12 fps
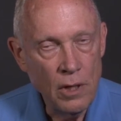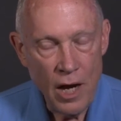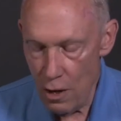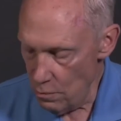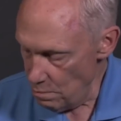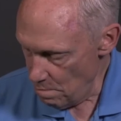
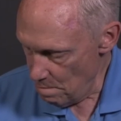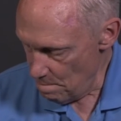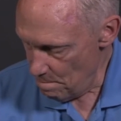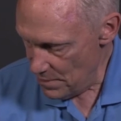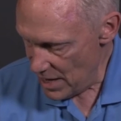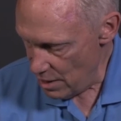How
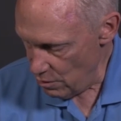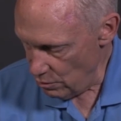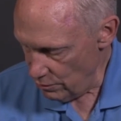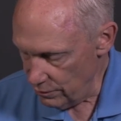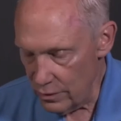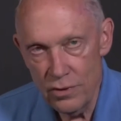
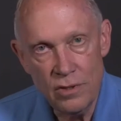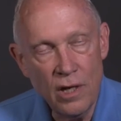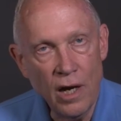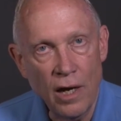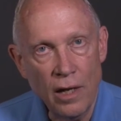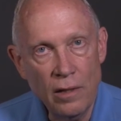powerful is
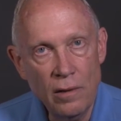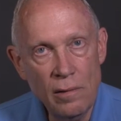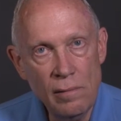God?